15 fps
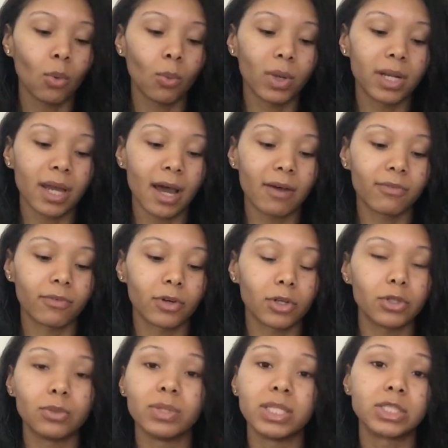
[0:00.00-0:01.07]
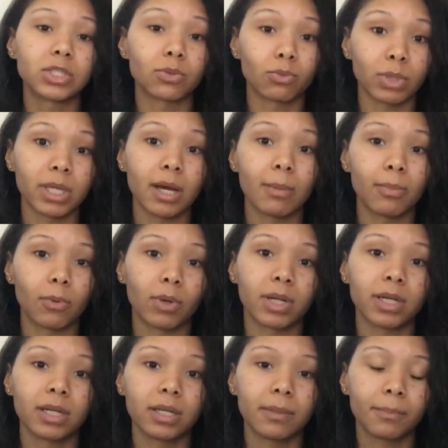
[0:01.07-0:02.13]
whenever you need to re-up on
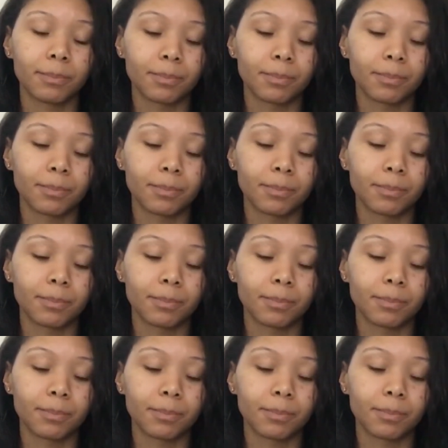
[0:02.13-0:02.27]
it.